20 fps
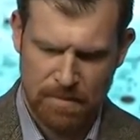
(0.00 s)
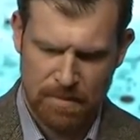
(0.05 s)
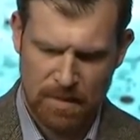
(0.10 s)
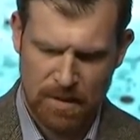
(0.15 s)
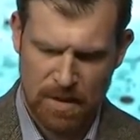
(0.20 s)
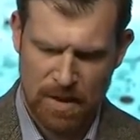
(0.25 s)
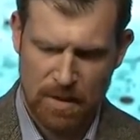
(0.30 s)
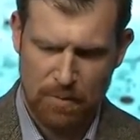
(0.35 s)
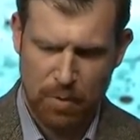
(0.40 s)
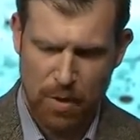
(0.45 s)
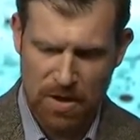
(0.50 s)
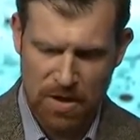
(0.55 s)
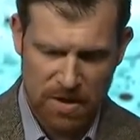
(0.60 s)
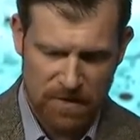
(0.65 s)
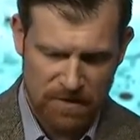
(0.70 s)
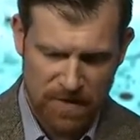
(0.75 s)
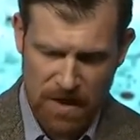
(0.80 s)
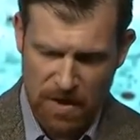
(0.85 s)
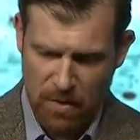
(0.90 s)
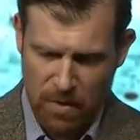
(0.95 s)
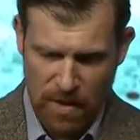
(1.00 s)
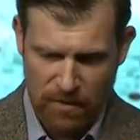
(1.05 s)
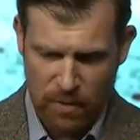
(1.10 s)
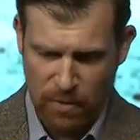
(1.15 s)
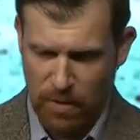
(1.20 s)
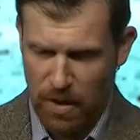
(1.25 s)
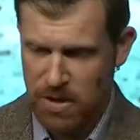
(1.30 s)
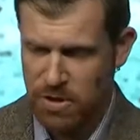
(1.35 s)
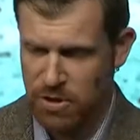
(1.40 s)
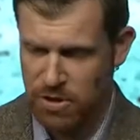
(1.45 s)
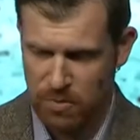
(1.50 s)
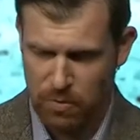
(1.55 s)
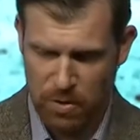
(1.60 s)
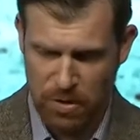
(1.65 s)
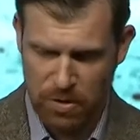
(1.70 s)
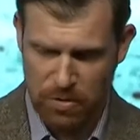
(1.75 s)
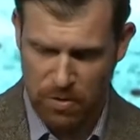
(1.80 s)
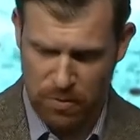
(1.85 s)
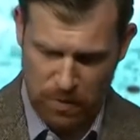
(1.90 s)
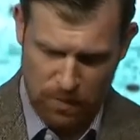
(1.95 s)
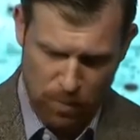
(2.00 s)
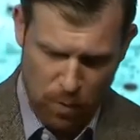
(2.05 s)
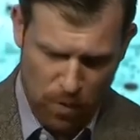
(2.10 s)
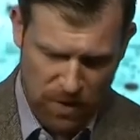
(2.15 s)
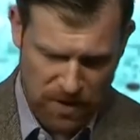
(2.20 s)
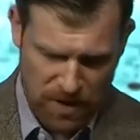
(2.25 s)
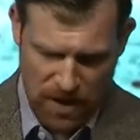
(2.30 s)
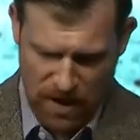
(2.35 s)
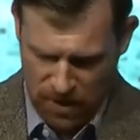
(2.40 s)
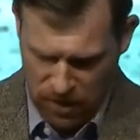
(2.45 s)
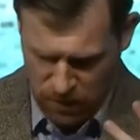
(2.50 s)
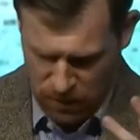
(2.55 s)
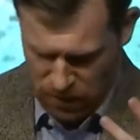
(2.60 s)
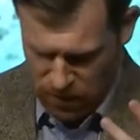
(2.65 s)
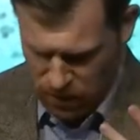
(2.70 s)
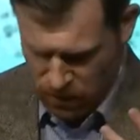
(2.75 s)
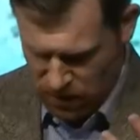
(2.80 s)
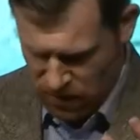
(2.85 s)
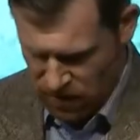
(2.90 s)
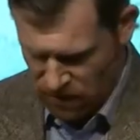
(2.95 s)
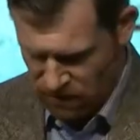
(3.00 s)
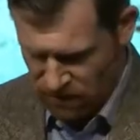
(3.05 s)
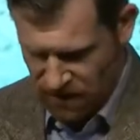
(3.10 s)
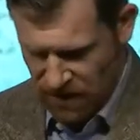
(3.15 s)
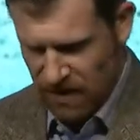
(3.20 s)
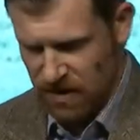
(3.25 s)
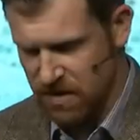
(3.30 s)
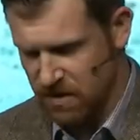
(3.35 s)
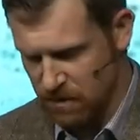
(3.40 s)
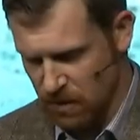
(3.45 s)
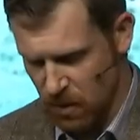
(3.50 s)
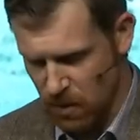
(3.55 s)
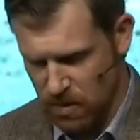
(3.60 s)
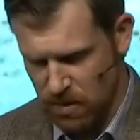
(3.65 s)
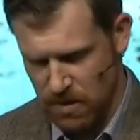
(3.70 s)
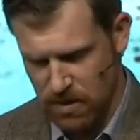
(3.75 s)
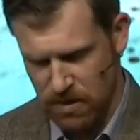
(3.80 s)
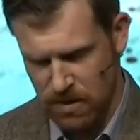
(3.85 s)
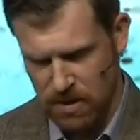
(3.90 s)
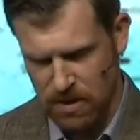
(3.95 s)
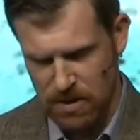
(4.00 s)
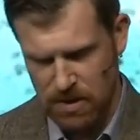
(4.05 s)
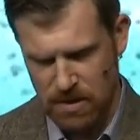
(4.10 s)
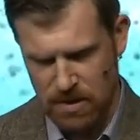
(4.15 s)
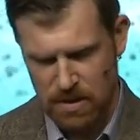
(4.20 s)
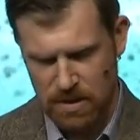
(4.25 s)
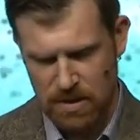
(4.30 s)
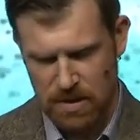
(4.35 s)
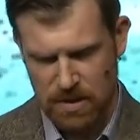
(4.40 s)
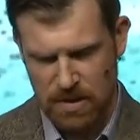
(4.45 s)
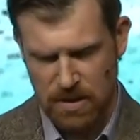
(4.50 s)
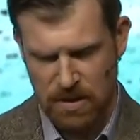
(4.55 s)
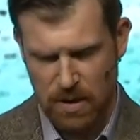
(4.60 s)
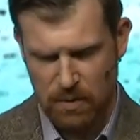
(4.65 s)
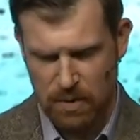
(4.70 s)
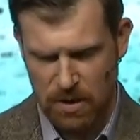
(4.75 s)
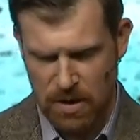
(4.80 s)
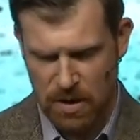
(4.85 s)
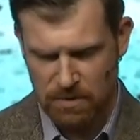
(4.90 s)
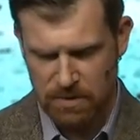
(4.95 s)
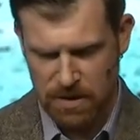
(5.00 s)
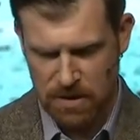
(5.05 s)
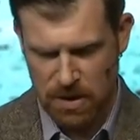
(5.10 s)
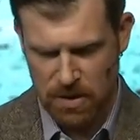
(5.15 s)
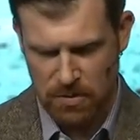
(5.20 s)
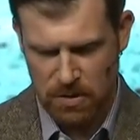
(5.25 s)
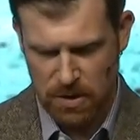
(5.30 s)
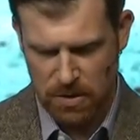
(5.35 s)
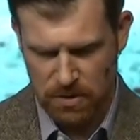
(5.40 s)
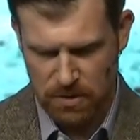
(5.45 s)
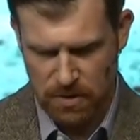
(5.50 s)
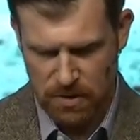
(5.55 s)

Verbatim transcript: And I pray that if they don't have a relationship with you, you would point that out. You would, you would convict them, Lord, that they would come to know you.